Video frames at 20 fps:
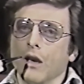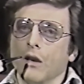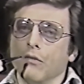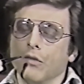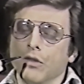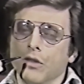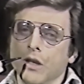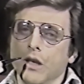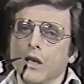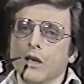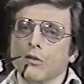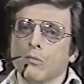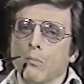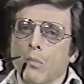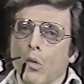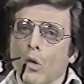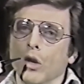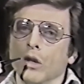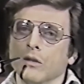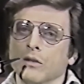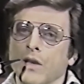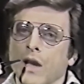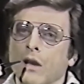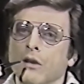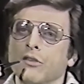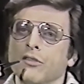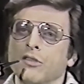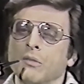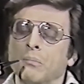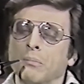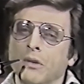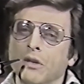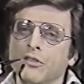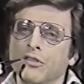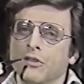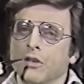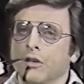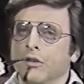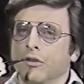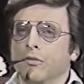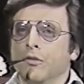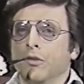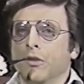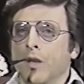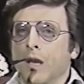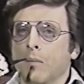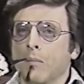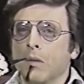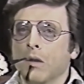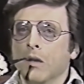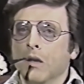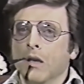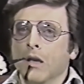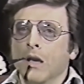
Everything is boiled down to simplistics for them.